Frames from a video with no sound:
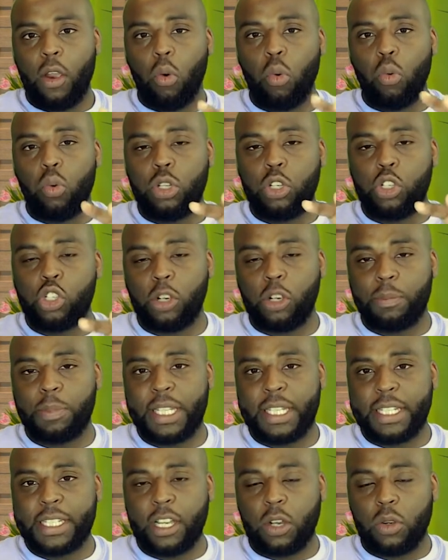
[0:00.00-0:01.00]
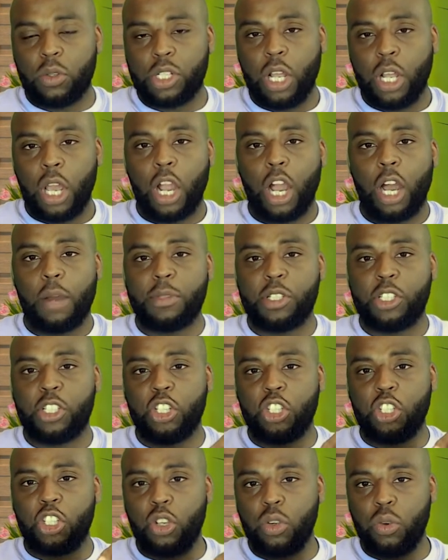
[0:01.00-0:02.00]
all the job details comes to
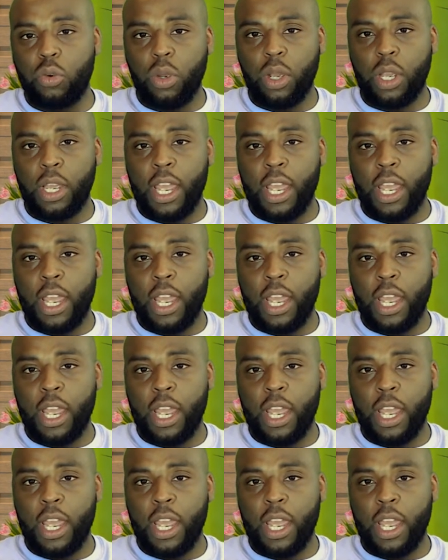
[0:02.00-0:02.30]
you